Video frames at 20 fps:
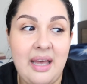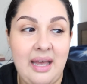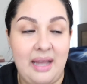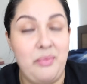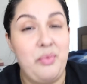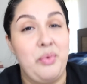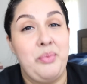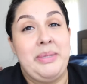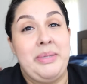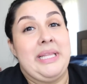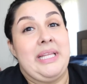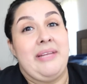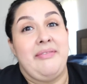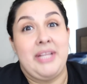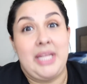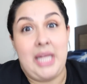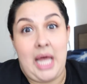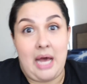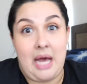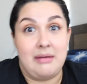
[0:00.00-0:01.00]
I will be
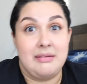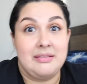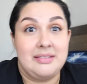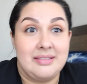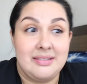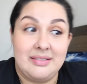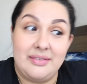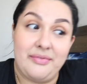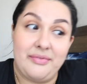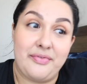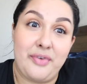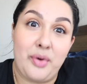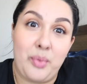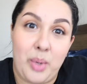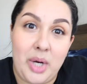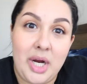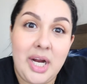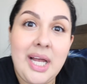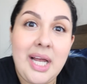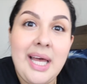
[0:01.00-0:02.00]
leaving the house for
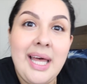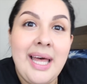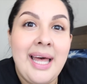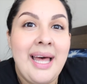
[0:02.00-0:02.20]
work.